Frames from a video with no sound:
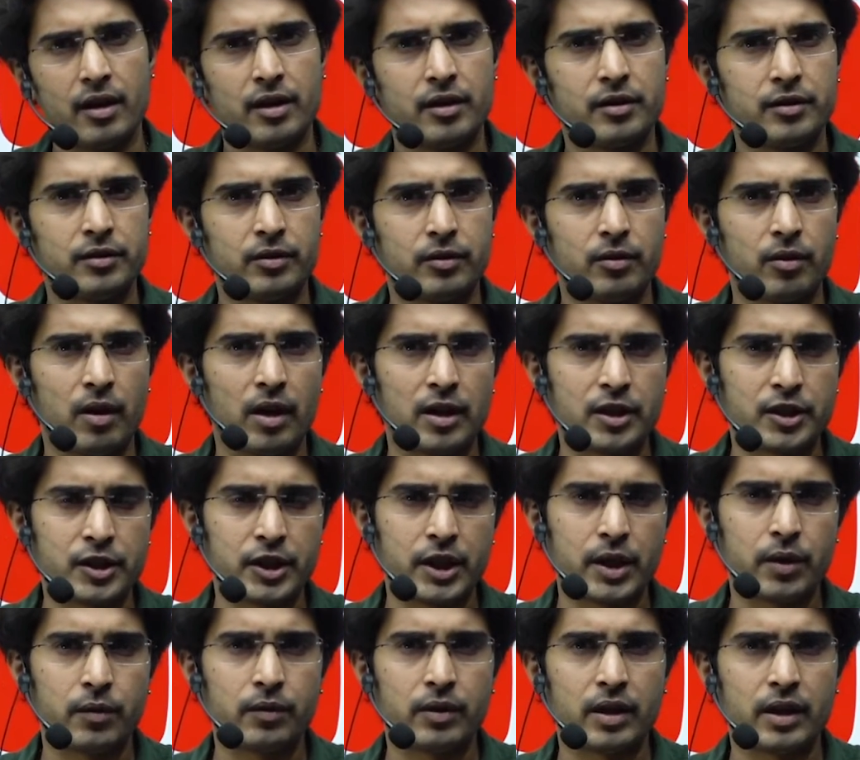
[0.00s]
So I'll
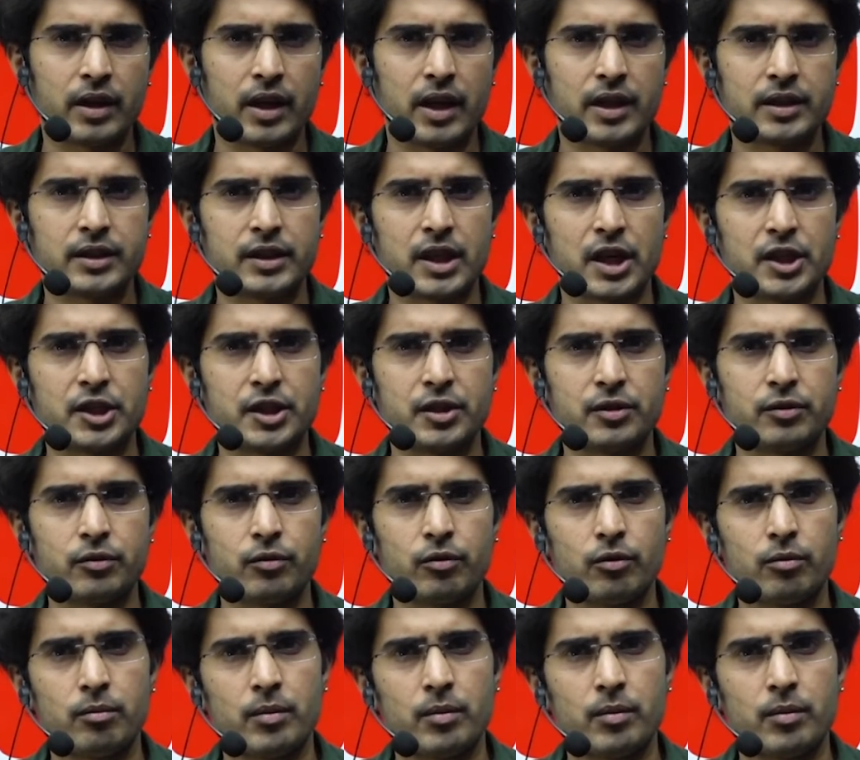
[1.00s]
see you in the next session soon.